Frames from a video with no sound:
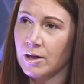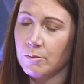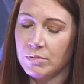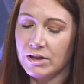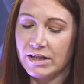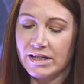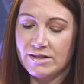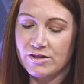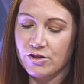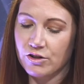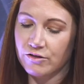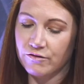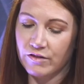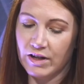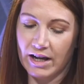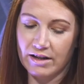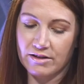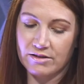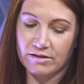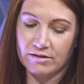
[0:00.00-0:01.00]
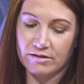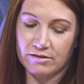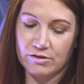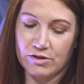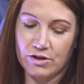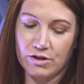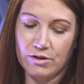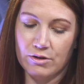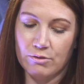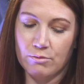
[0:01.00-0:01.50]
Please don't forget
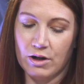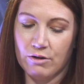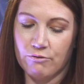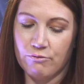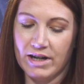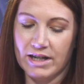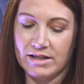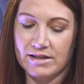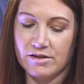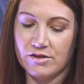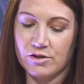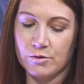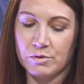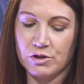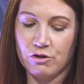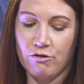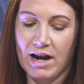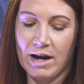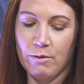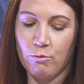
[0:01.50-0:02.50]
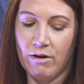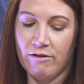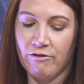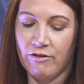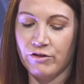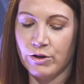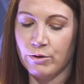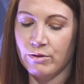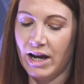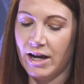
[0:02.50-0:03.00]
to rate and subscribe
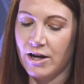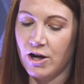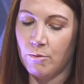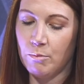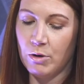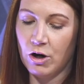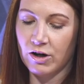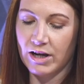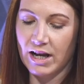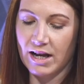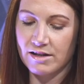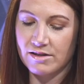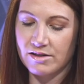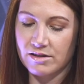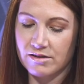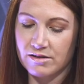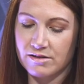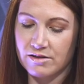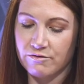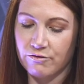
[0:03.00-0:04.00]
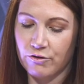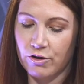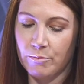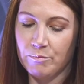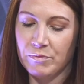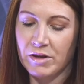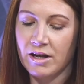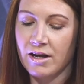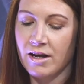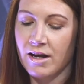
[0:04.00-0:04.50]
wherever you get your podcasts
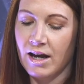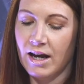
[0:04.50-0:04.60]
from.